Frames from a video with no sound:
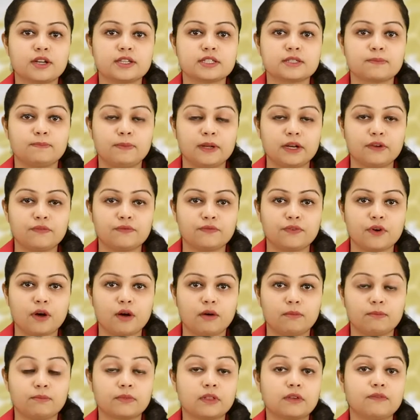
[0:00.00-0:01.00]
on its
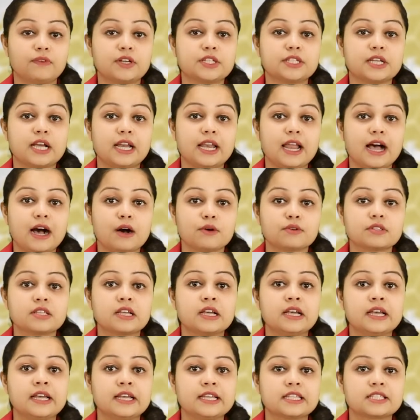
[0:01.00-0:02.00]
platform, which allows
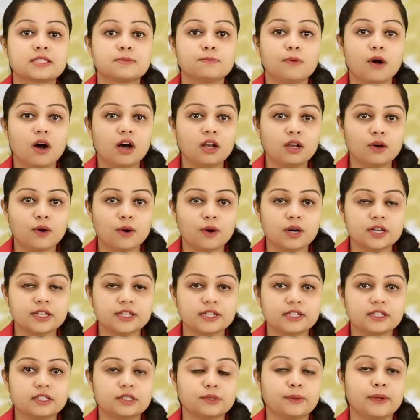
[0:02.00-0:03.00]

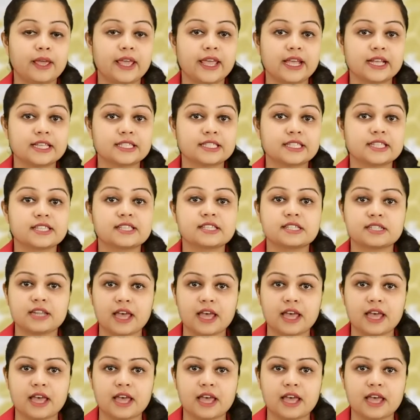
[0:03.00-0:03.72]
smallholders to access